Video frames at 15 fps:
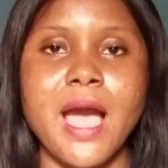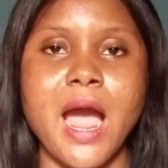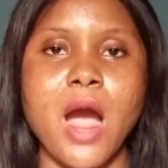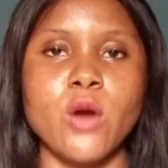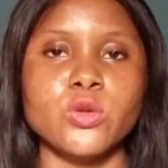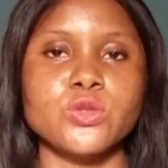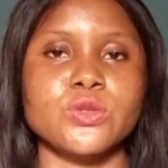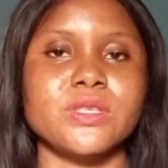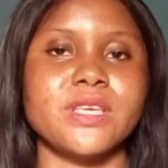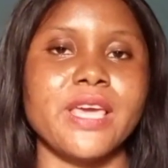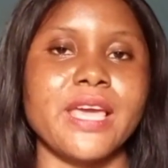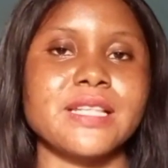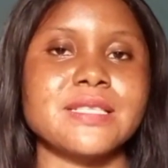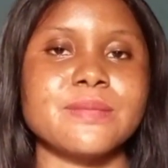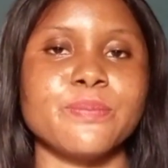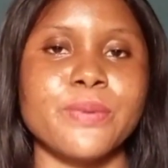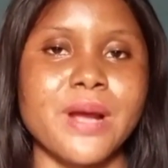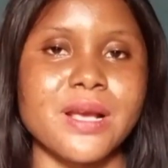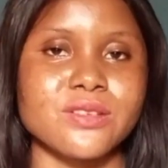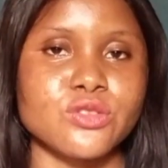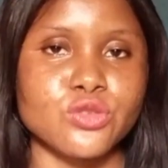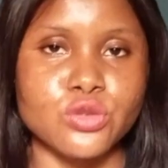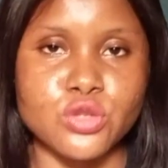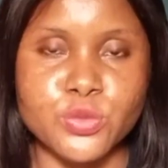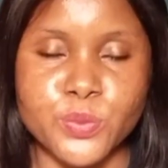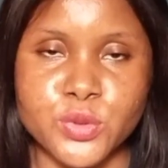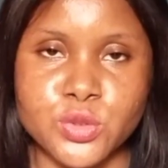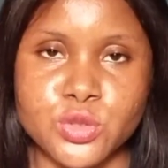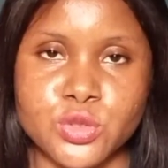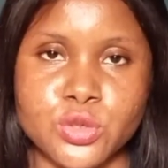how to get brands to
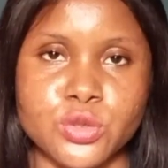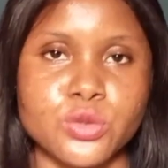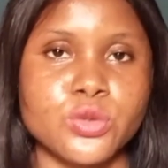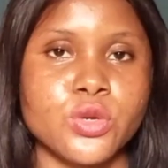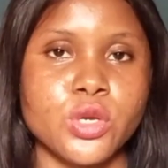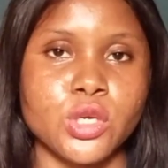sponsor